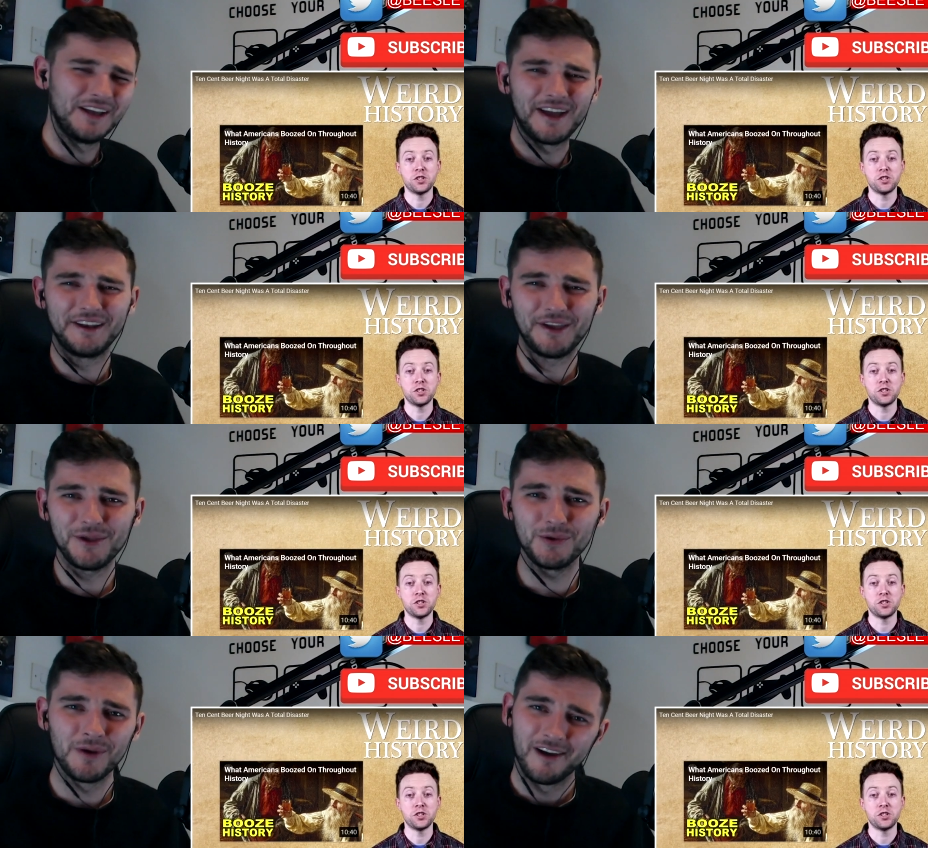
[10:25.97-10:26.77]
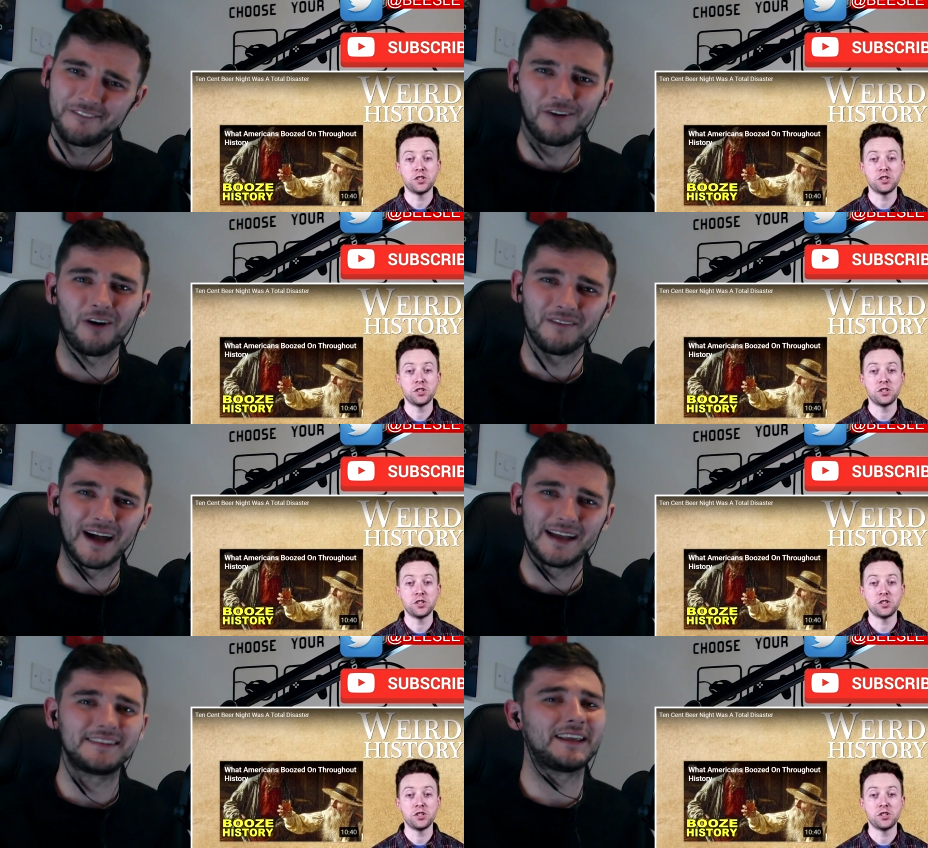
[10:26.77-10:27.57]
Speaker 1: And who thought of that
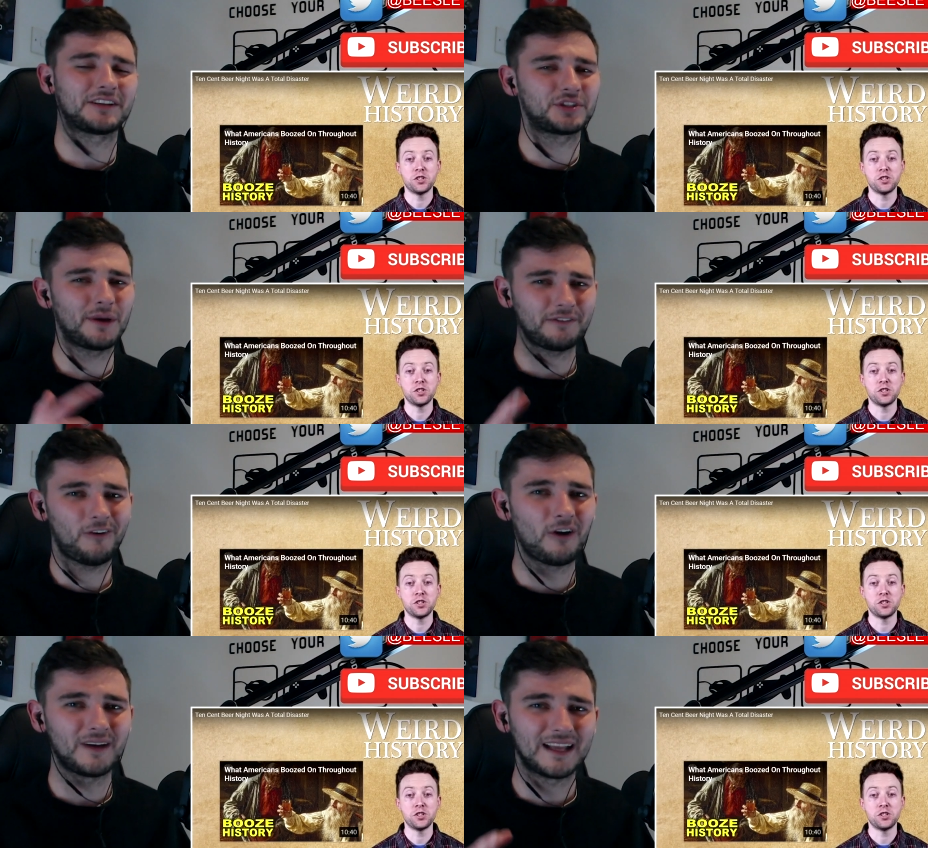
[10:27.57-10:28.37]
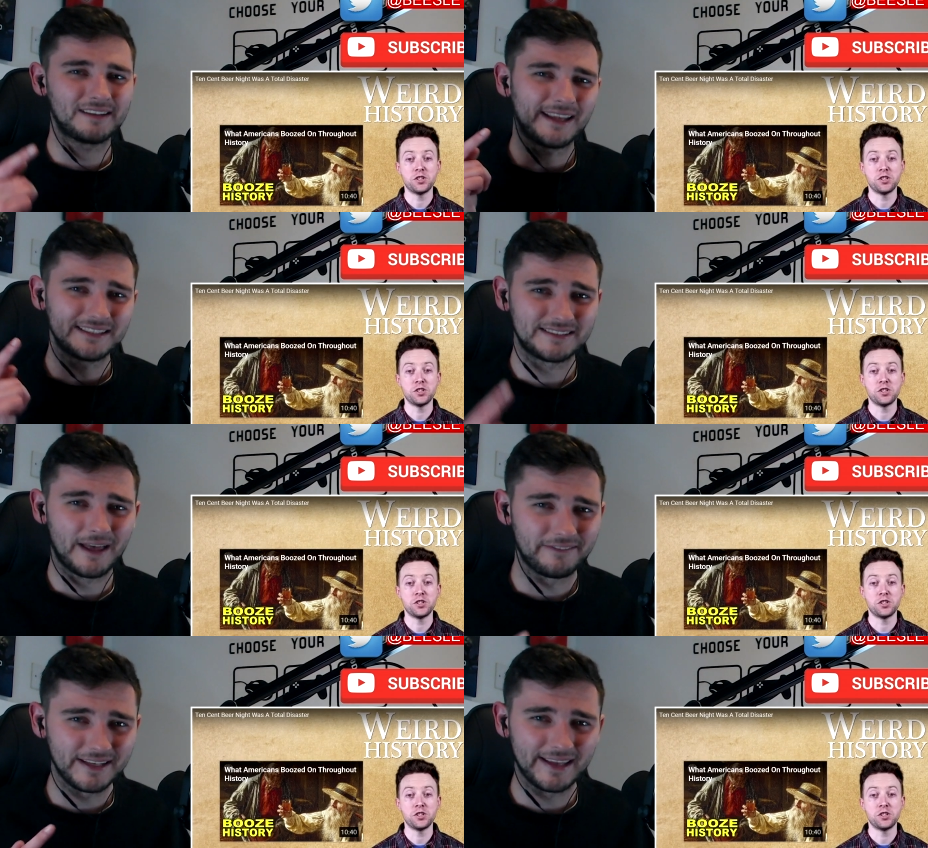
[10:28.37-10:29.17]
idea? Because whoever thought of that idea is
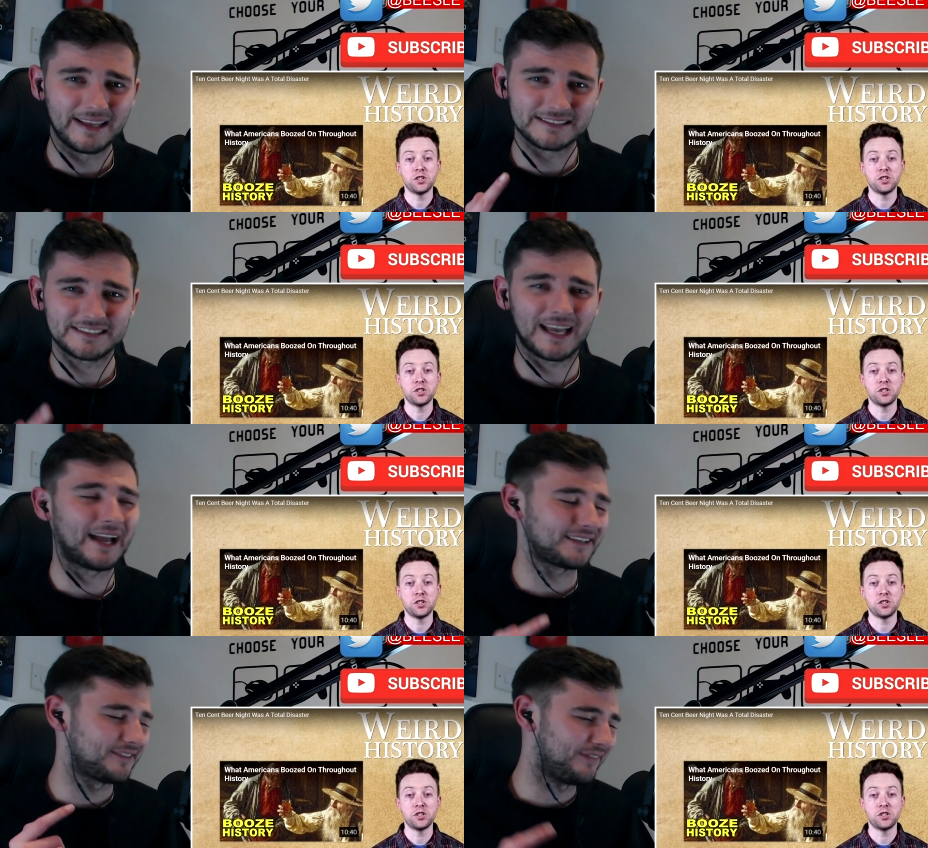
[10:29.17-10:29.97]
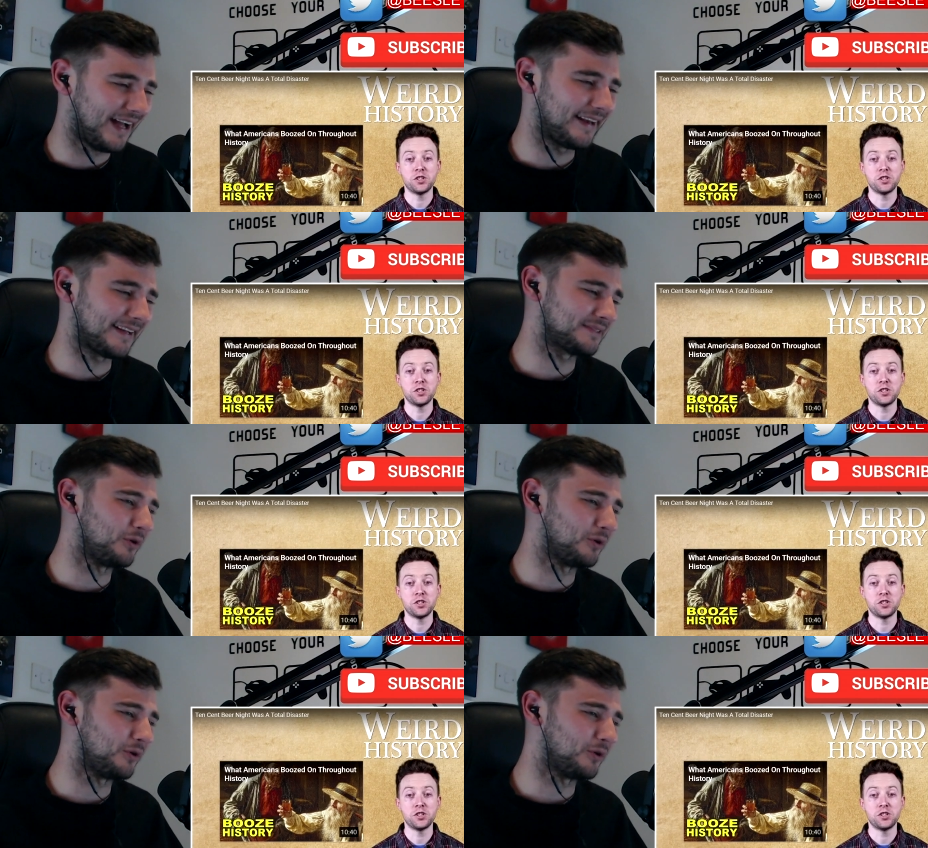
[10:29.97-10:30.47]
definitely getting sacked that next